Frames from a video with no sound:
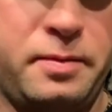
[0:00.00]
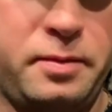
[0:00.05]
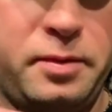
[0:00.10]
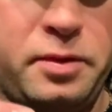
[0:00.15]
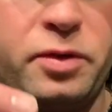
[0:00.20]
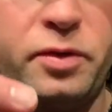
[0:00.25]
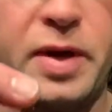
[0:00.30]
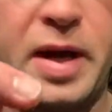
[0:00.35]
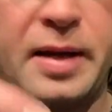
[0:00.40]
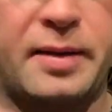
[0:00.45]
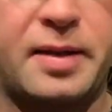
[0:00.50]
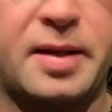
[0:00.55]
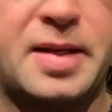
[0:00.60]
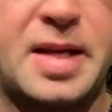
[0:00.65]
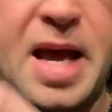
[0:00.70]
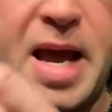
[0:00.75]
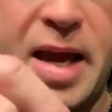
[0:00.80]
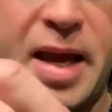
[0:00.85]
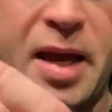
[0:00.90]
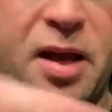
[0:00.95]
wrap the
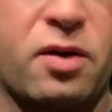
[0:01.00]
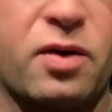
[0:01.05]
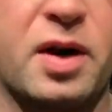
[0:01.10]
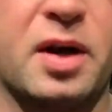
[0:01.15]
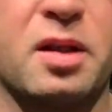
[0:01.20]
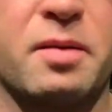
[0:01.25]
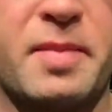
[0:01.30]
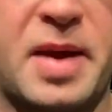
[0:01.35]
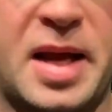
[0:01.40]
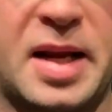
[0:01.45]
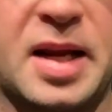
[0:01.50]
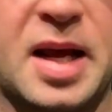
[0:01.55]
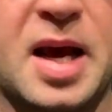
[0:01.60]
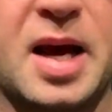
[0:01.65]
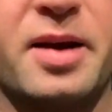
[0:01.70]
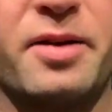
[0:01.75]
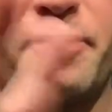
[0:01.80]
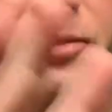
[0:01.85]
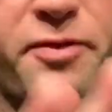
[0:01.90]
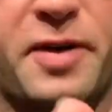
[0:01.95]
tag in around the main
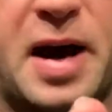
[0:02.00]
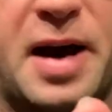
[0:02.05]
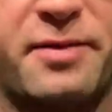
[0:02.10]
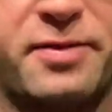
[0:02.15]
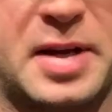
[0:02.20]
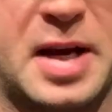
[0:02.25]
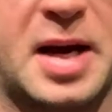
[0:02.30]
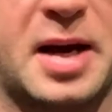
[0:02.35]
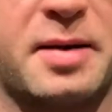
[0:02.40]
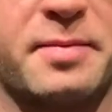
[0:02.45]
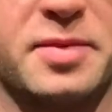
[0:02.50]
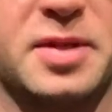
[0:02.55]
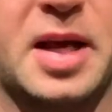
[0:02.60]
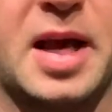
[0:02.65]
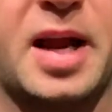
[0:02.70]
line 5 times